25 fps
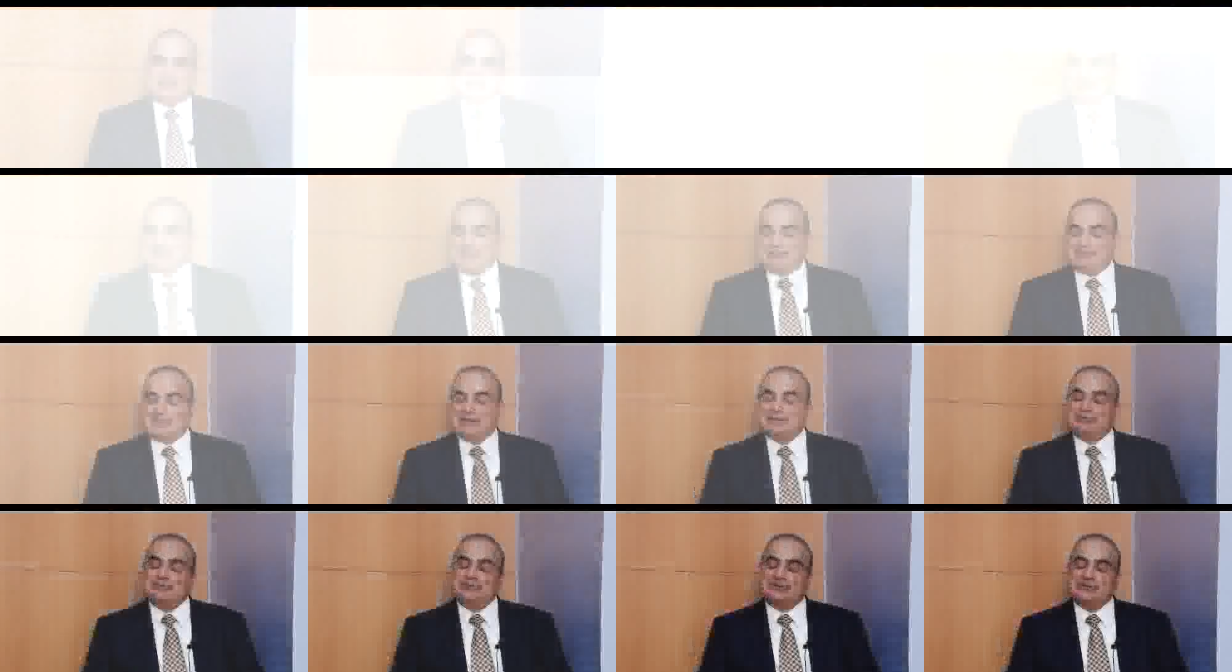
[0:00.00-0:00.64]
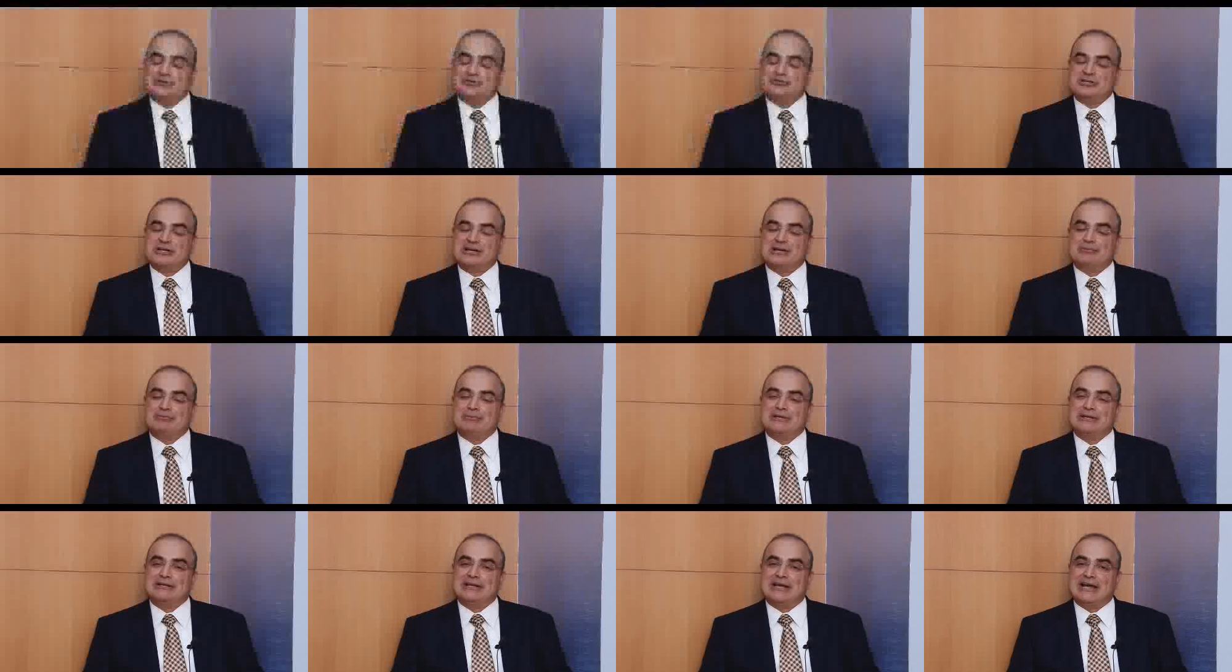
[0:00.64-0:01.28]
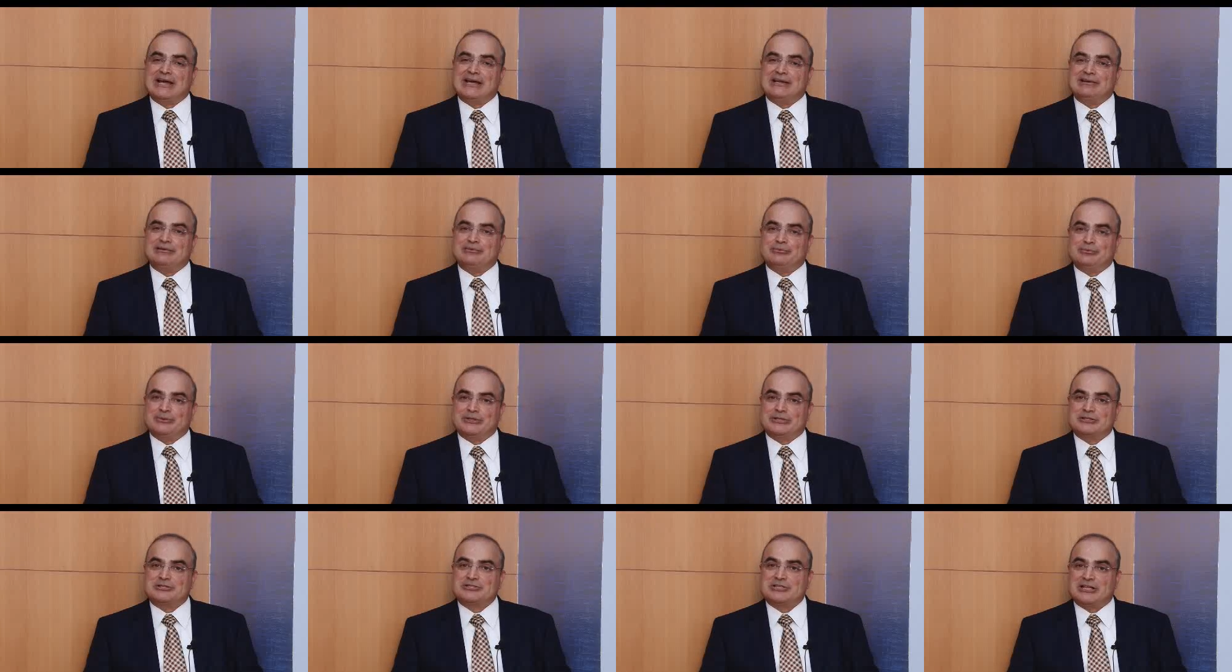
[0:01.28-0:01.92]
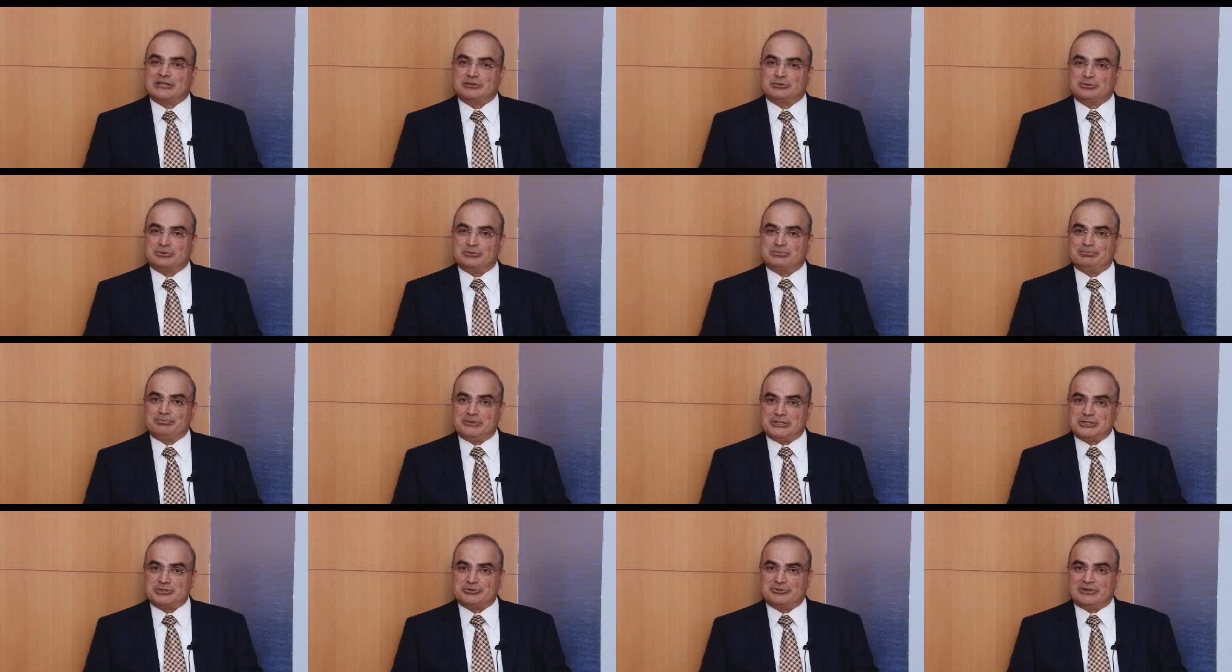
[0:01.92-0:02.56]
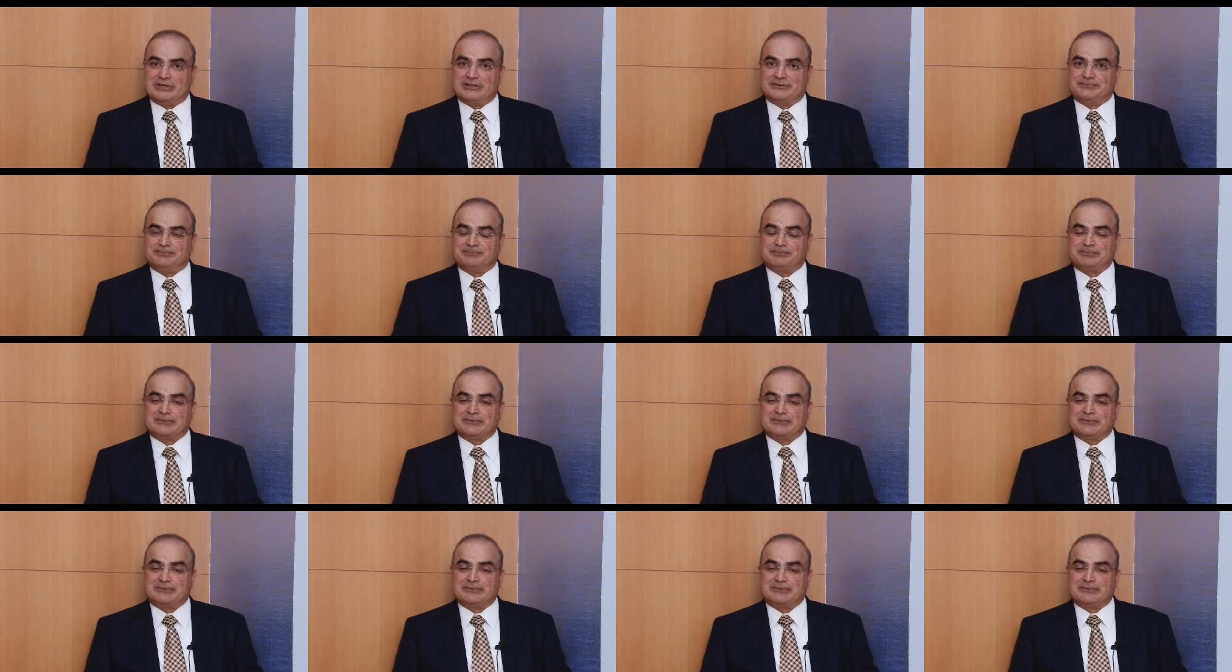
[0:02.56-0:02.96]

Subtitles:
And I met with the chairman and with Santrup Mishra.